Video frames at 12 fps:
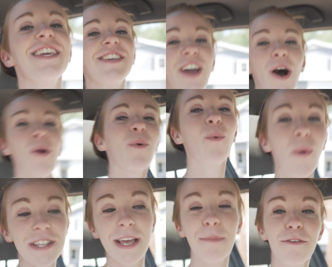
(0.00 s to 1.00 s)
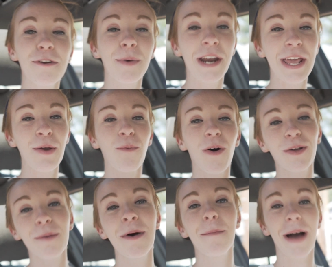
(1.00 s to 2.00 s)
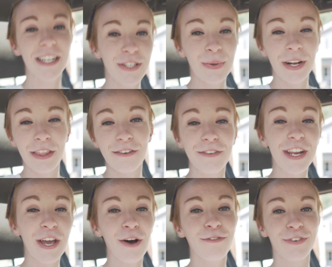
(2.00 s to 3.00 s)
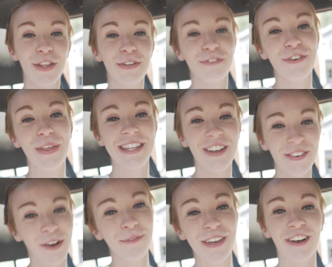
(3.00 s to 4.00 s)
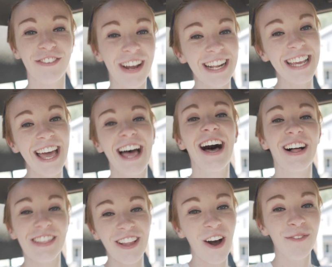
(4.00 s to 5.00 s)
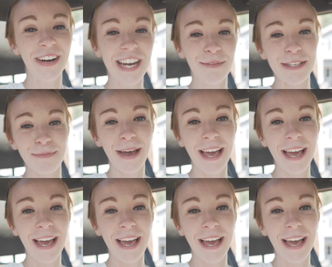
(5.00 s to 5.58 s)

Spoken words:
Yo, what's up, everybody? Welcome back to another video. For those of you that don't know me already, hello, my name is